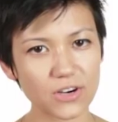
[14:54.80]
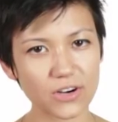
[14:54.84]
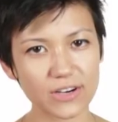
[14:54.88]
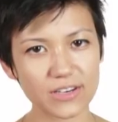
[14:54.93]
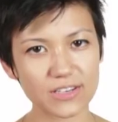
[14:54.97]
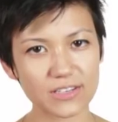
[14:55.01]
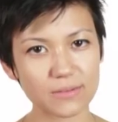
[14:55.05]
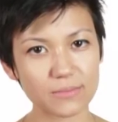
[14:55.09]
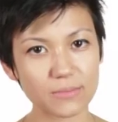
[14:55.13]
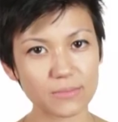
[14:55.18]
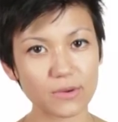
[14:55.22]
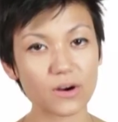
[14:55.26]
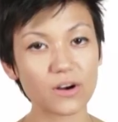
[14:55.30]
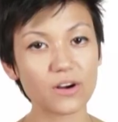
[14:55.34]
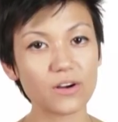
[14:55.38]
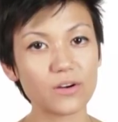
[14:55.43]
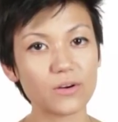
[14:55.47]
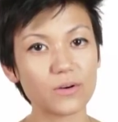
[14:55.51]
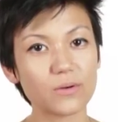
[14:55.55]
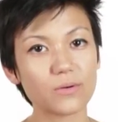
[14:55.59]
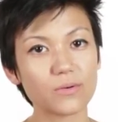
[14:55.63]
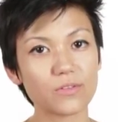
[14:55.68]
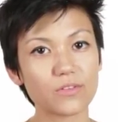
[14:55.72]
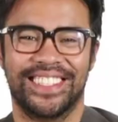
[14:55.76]
Starting
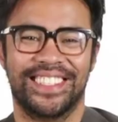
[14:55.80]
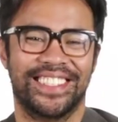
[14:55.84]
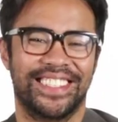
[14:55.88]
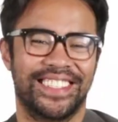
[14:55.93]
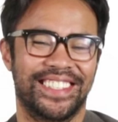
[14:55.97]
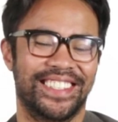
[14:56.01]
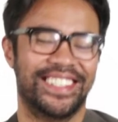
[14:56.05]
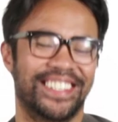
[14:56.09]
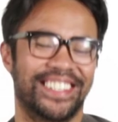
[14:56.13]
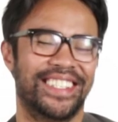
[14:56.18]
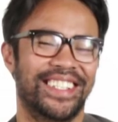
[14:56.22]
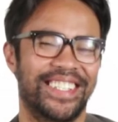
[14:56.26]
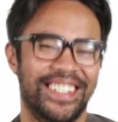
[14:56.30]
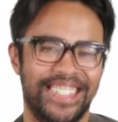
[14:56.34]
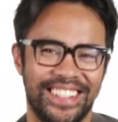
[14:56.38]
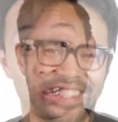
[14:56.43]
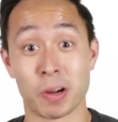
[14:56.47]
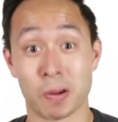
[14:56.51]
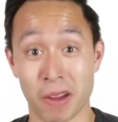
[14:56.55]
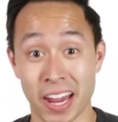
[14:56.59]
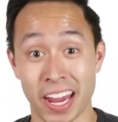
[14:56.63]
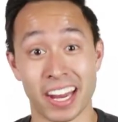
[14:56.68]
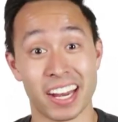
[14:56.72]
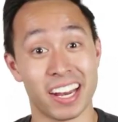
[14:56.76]
tomorrow, the four of us will
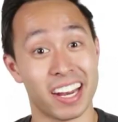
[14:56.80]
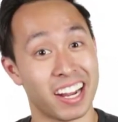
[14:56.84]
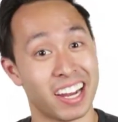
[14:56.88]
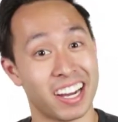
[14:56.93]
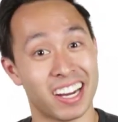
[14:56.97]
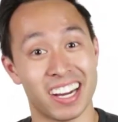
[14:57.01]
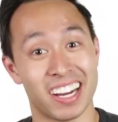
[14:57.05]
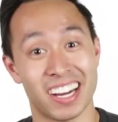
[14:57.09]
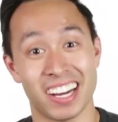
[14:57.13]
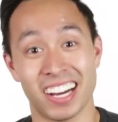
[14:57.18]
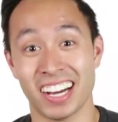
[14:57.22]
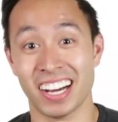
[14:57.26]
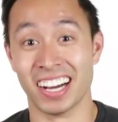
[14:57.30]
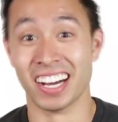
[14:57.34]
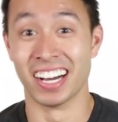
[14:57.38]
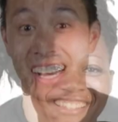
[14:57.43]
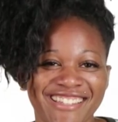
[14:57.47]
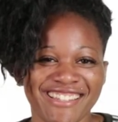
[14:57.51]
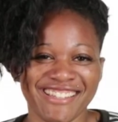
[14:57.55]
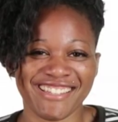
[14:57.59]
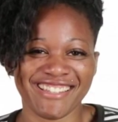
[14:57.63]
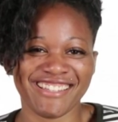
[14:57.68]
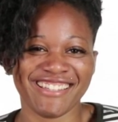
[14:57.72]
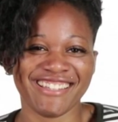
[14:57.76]
be vegans for the
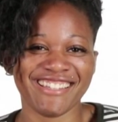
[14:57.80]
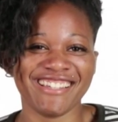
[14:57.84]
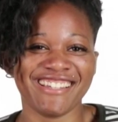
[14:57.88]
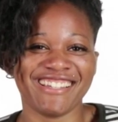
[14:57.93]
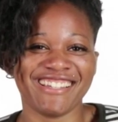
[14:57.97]
next 30